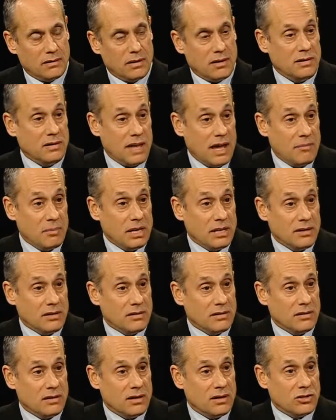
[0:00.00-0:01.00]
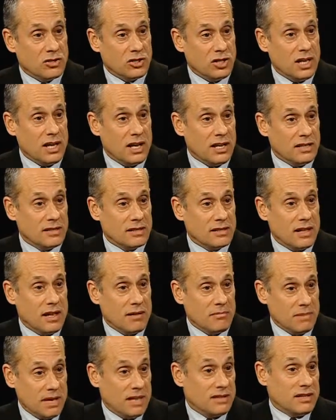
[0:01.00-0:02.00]
condemning Shia
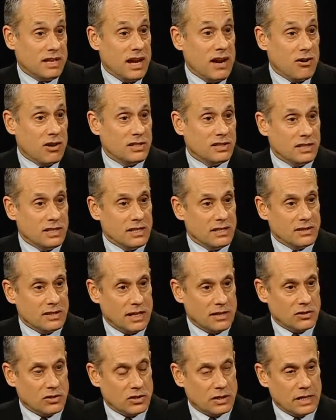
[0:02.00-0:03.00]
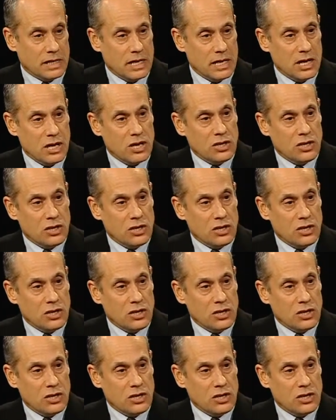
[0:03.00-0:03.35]
Islam as a heresy, essentially.